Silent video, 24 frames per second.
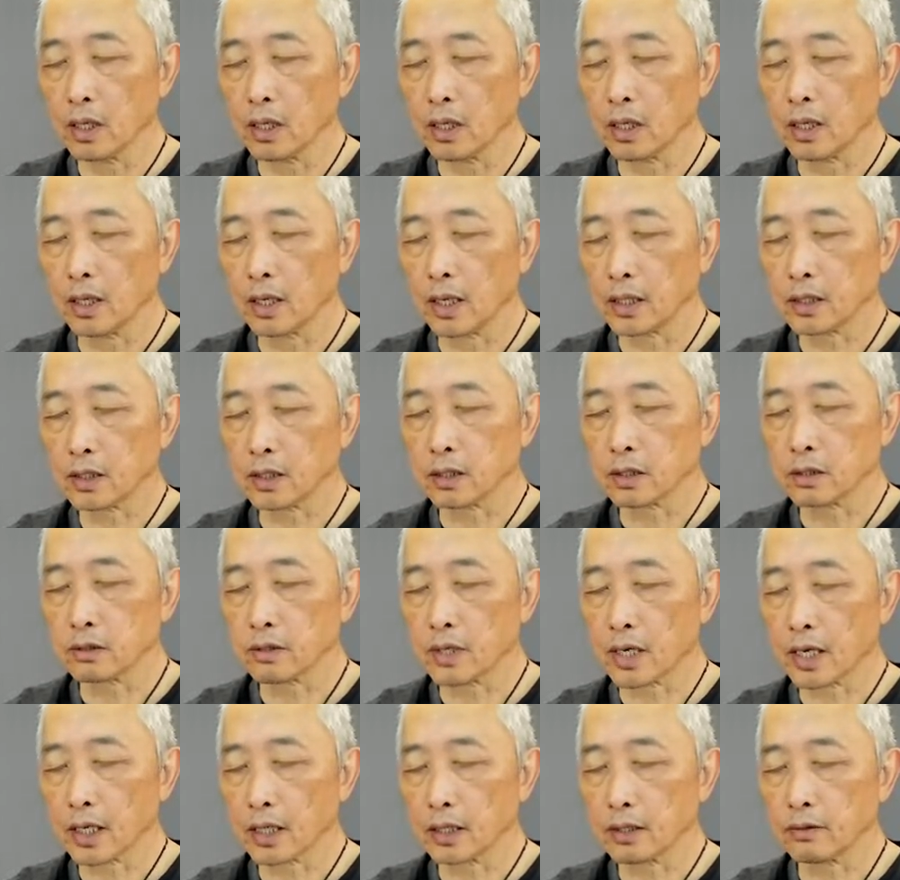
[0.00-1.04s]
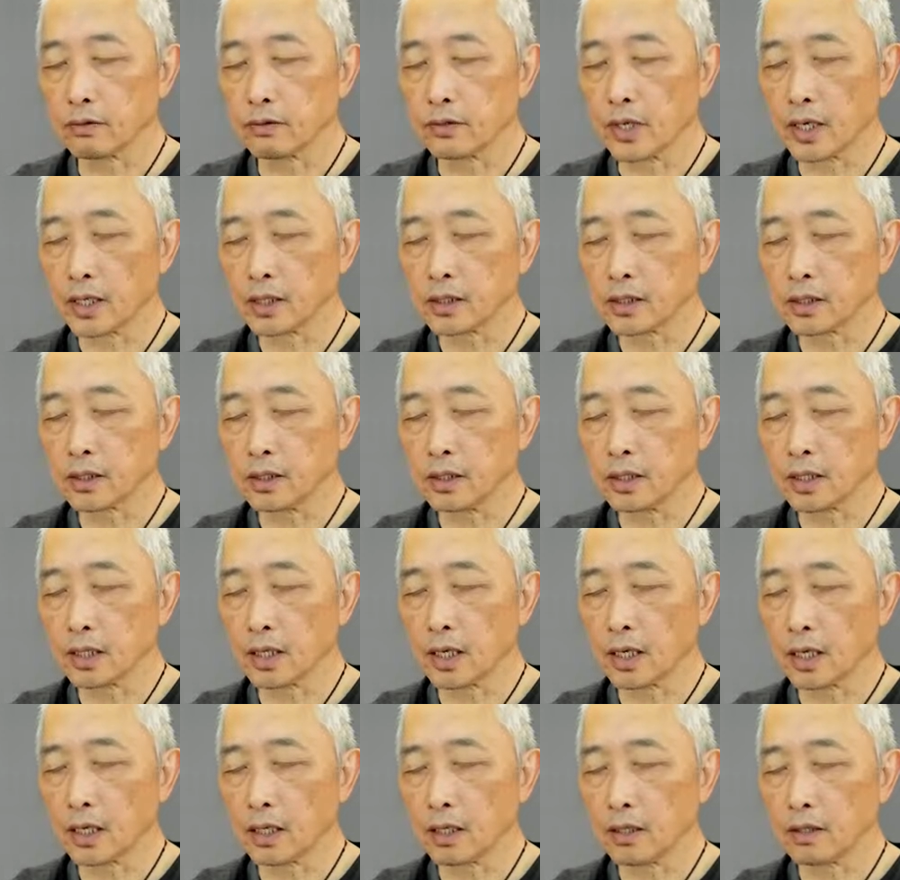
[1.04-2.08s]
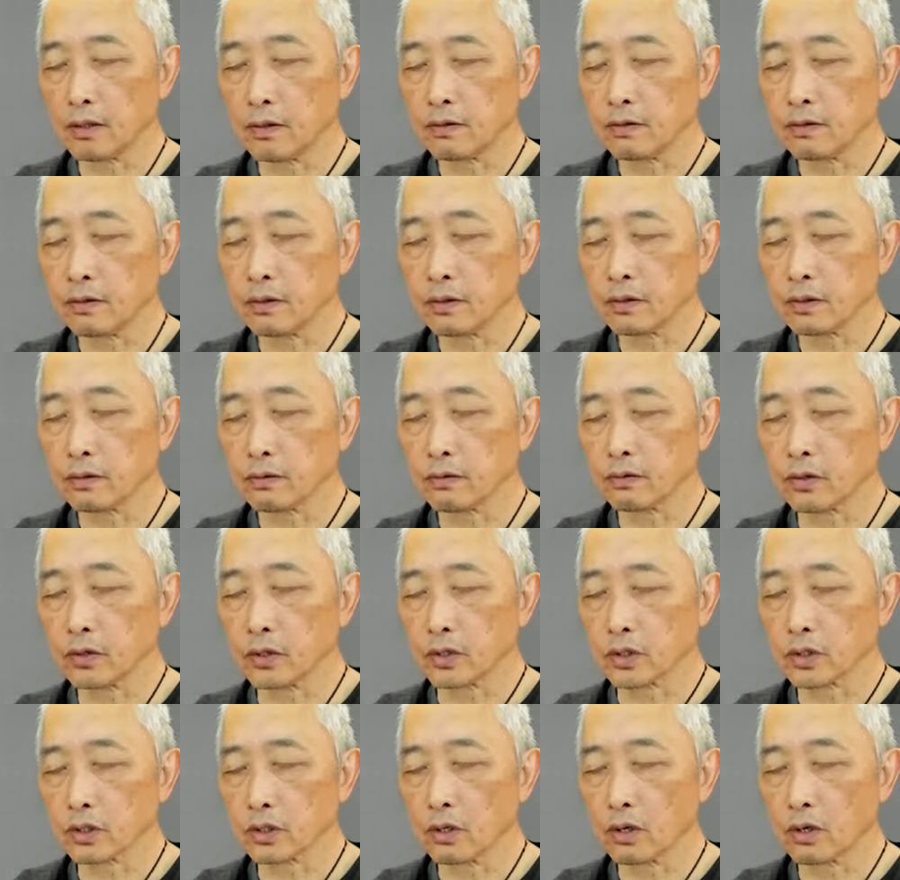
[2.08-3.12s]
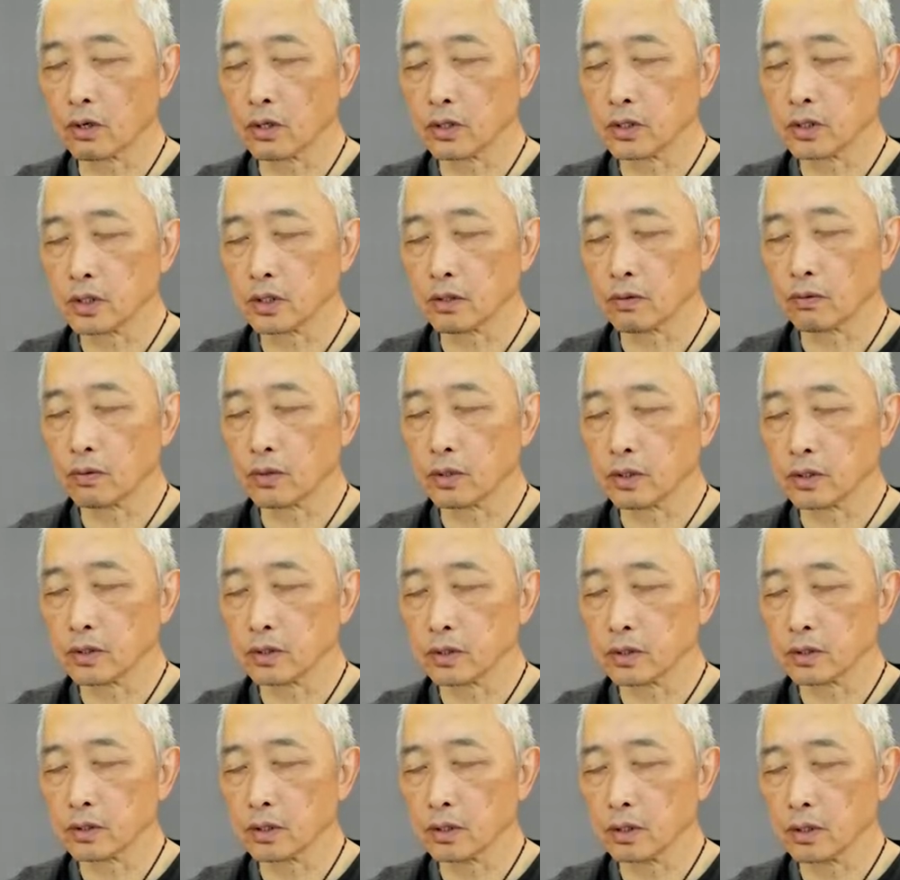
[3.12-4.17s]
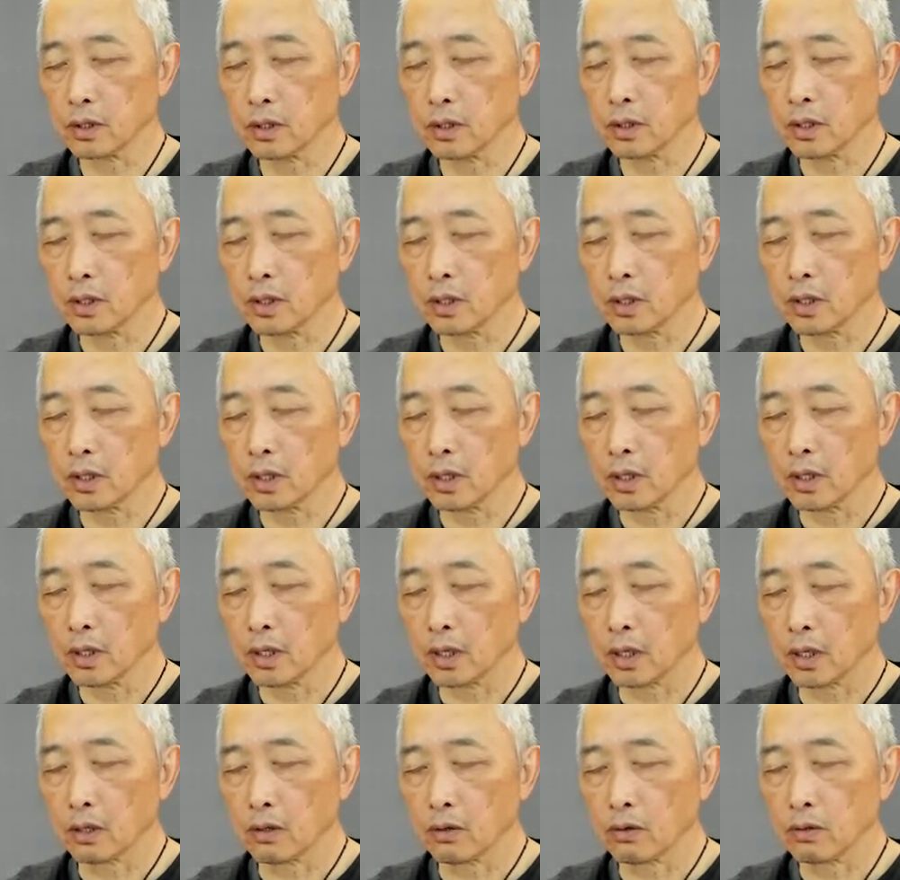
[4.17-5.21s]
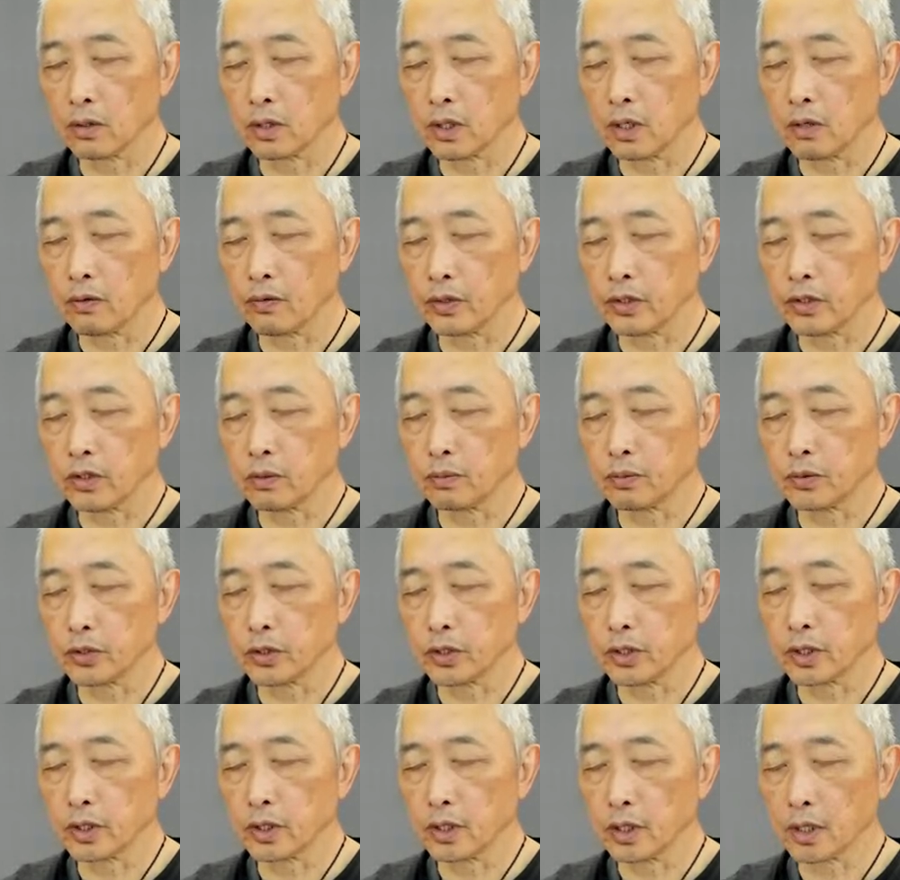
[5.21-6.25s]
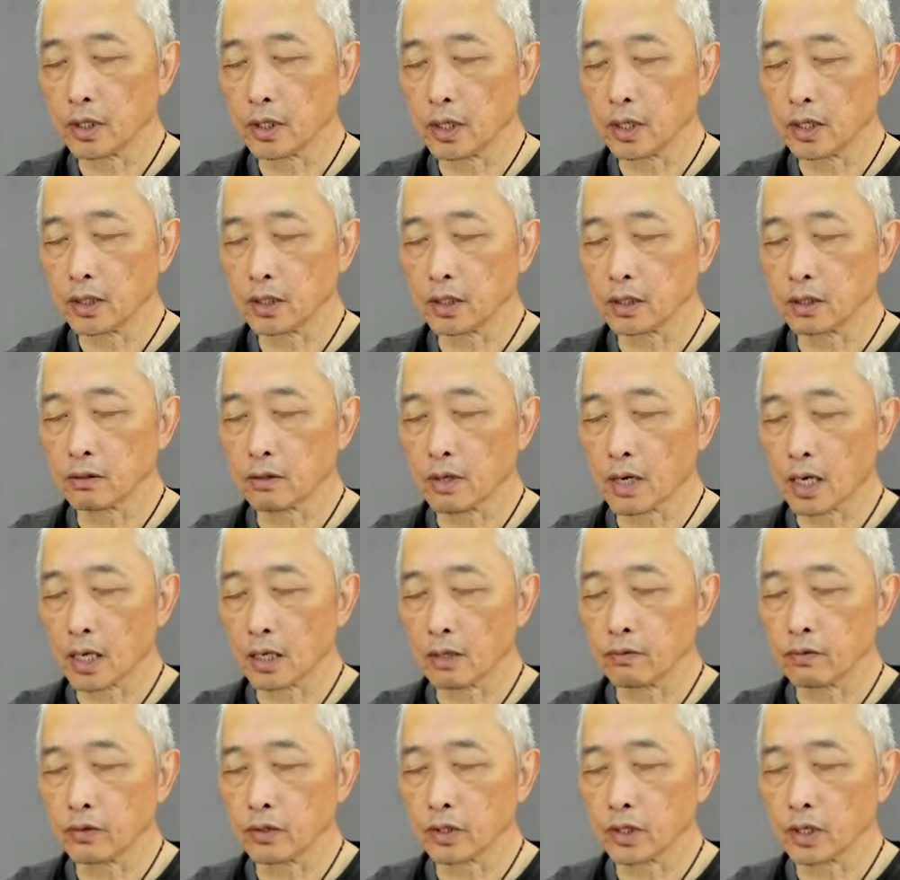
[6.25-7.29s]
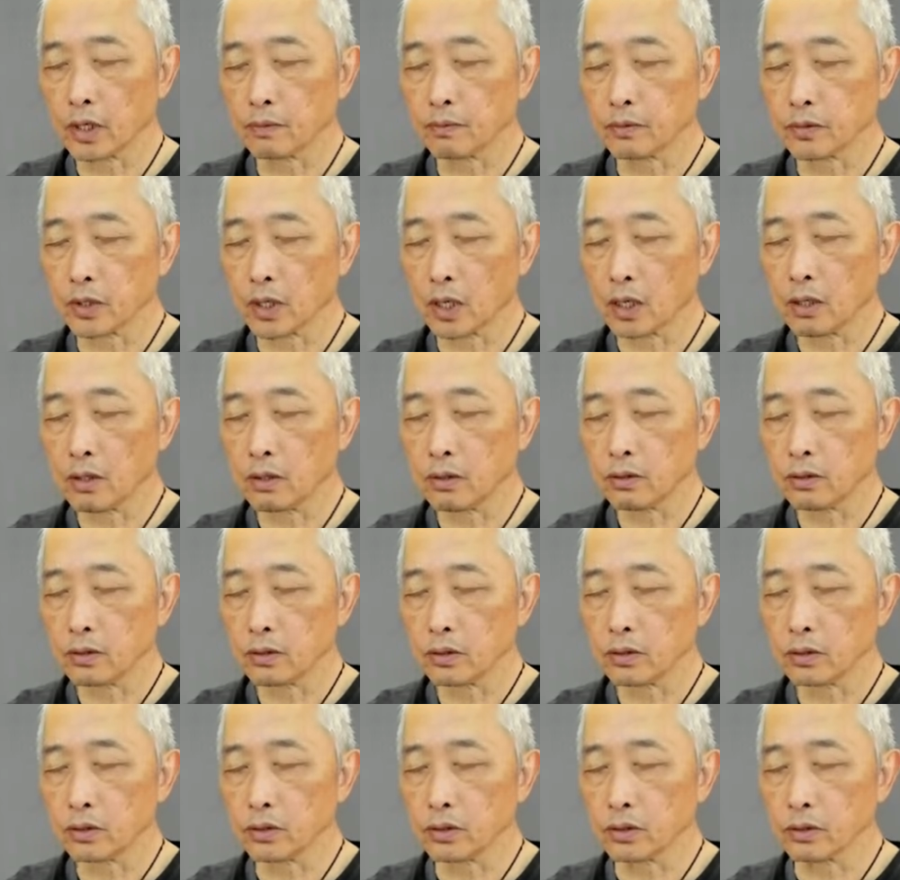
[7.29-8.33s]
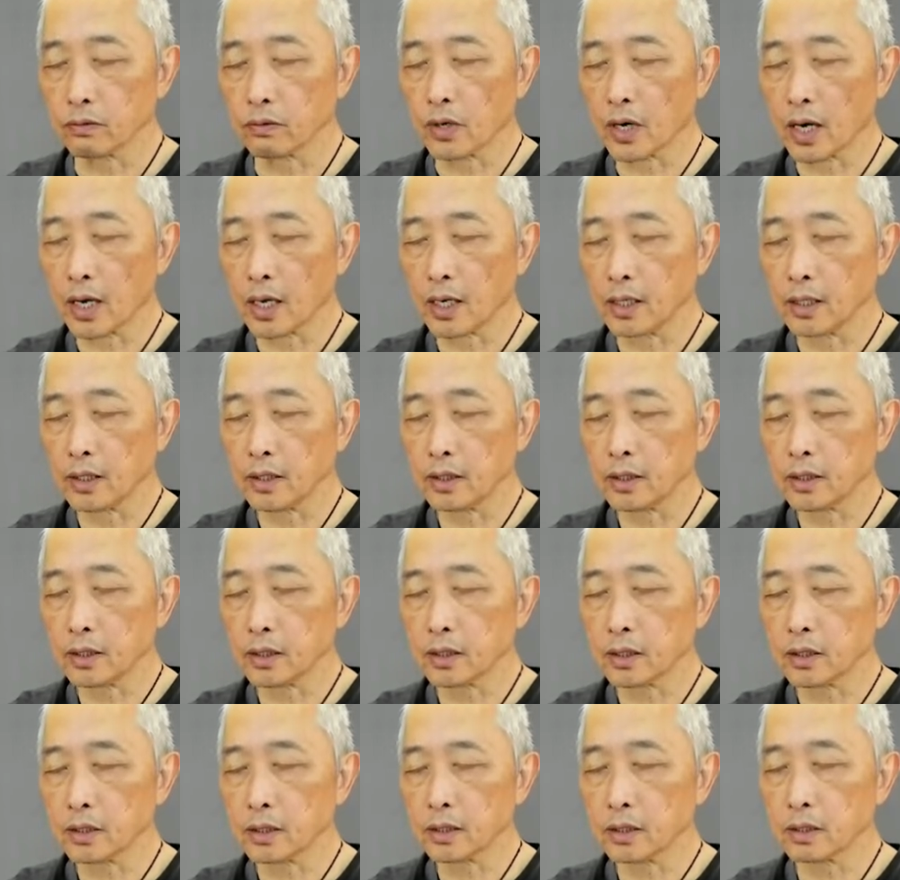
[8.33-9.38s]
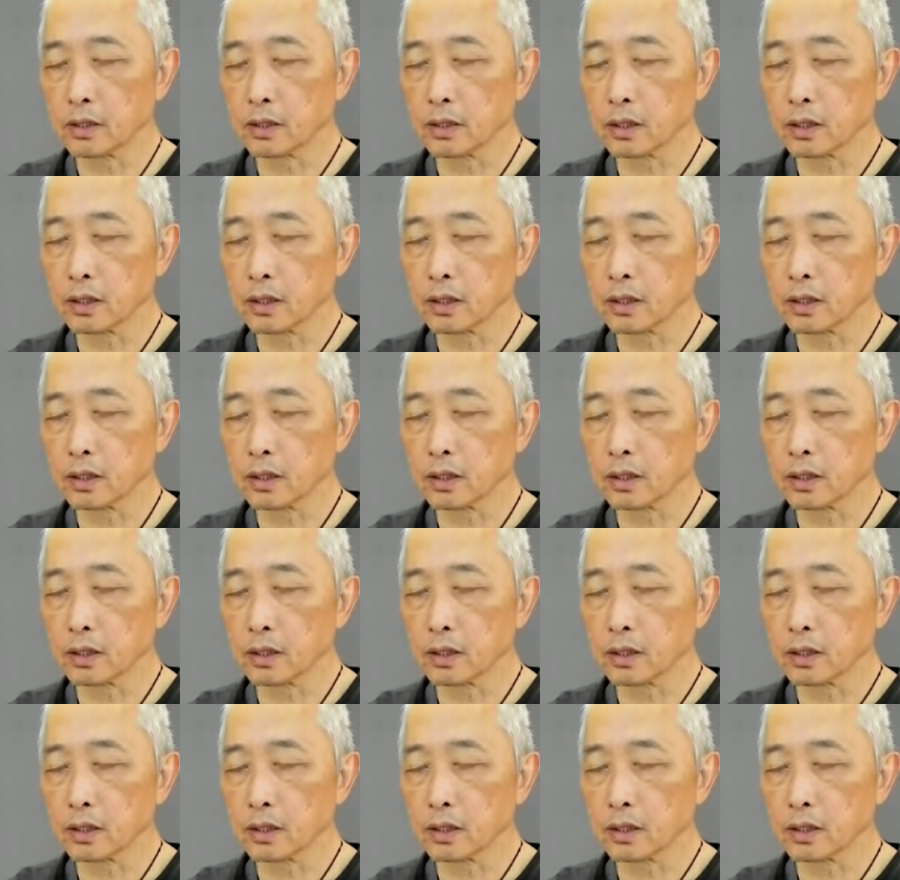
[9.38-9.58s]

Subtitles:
Let the dragon rest in the cave for as long as it wants. And only when you breathe in again, the dragon will come out. You rise